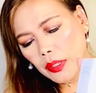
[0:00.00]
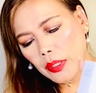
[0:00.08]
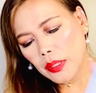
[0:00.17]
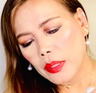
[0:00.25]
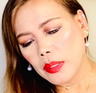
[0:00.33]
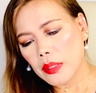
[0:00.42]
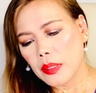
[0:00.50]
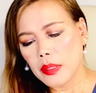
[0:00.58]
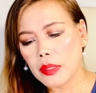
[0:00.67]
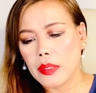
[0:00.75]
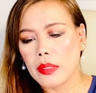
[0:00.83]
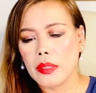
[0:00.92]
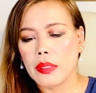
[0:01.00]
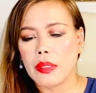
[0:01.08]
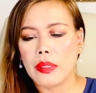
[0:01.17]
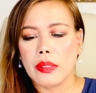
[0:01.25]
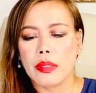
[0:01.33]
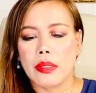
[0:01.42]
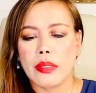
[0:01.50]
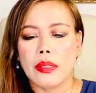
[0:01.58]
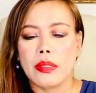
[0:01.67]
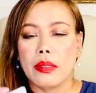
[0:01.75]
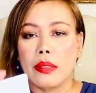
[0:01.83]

Nobody speaks.